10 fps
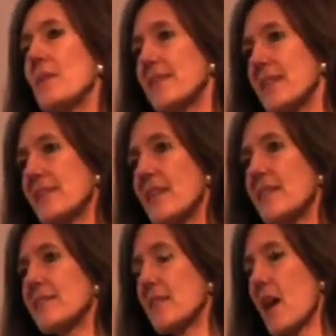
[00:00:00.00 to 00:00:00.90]

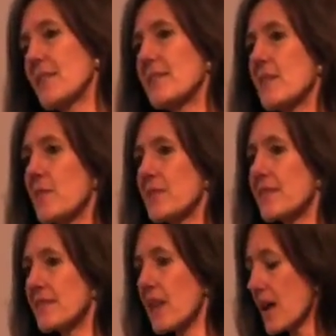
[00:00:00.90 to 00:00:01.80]
businesses and civil
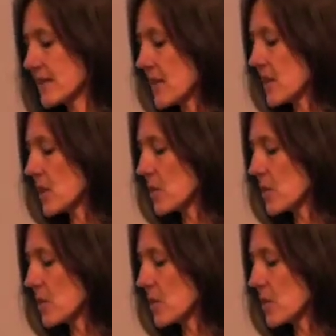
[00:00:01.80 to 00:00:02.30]
society,